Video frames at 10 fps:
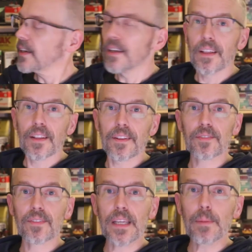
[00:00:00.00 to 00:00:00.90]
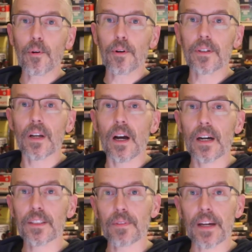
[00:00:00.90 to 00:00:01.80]
this keyboard
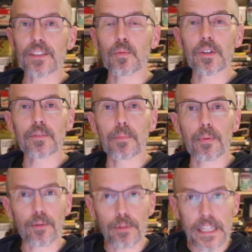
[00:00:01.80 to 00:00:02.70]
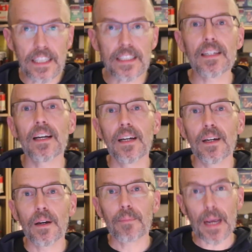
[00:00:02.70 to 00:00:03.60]
device was
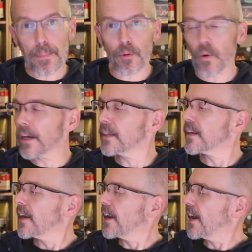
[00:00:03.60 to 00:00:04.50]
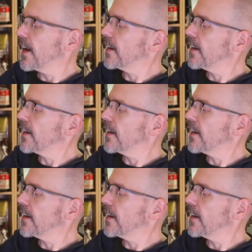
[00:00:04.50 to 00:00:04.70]
pre-Paperwhite, and it